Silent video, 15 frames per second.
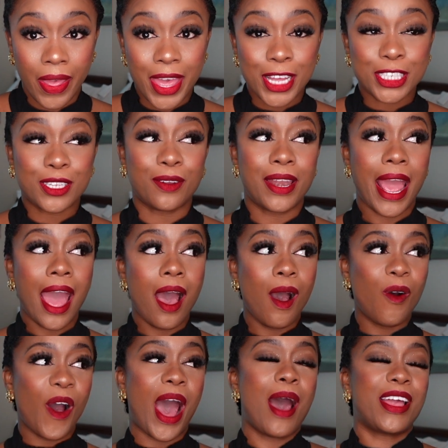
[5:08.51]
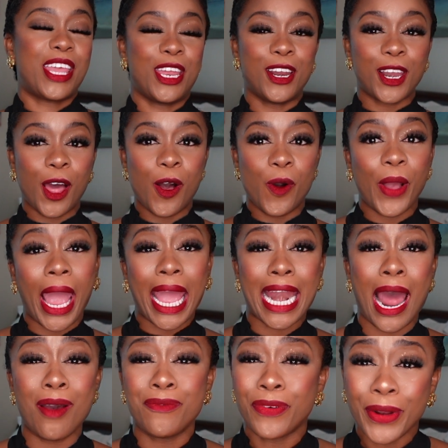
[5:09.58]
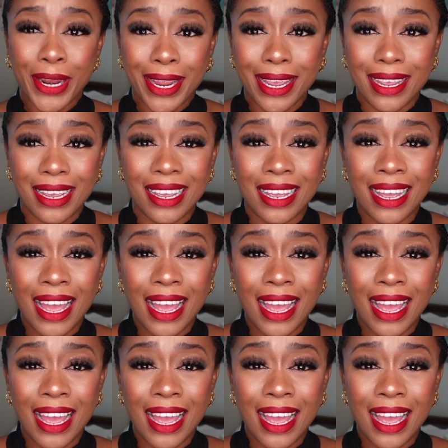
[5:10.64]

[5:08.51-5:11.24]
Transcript: So now I get along and I'm free.